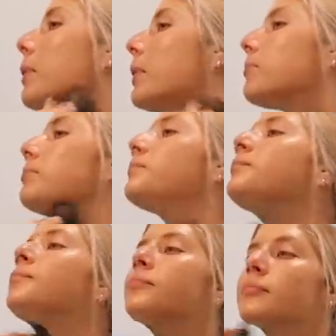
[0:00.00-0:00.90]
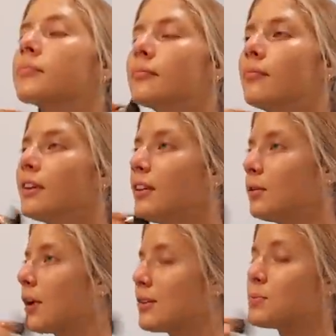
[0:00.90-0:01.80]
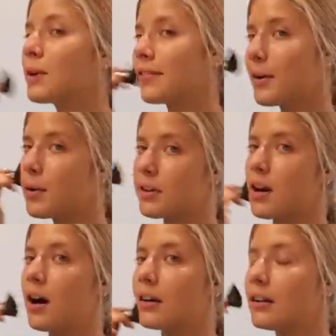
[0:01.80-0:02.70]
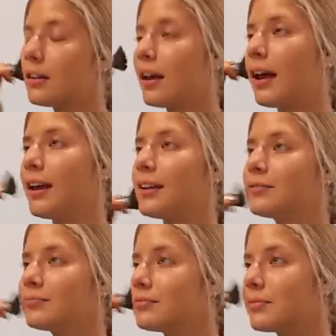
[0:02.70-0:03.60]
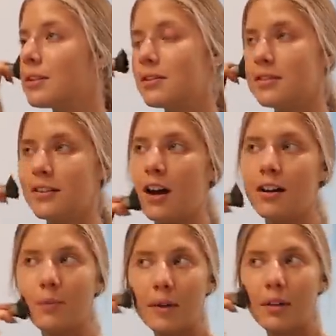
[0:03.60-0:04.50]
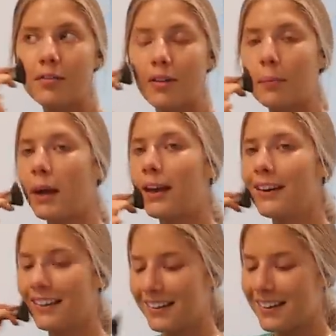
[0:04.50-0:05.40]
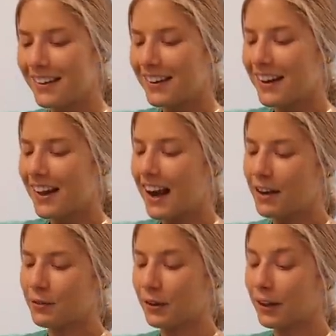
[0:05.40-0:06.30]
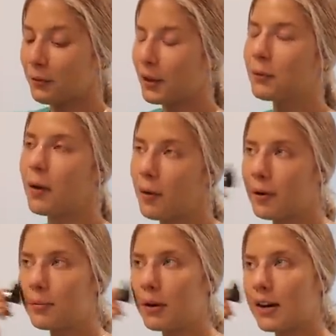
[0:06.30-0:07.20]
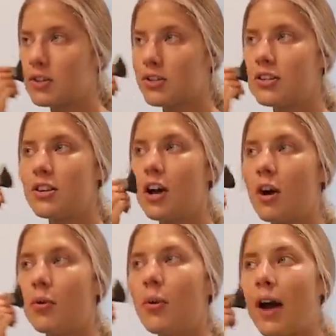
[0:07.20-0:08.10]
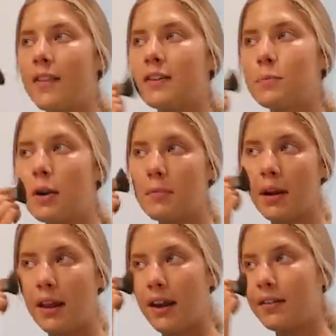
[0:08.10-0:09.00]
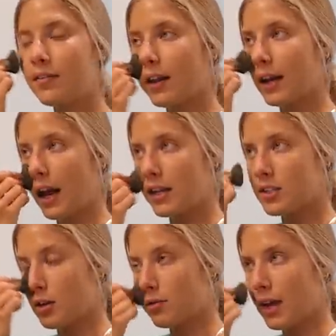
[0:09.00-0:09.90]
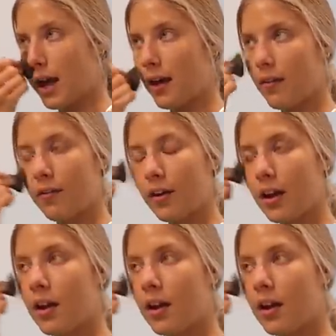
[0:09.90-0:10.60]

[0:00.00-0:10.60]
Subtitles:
But you guys, what if I want a dog? Like, this is not gonna be good for me. I really, really want one, but I just know at this point in my life, like, I don't have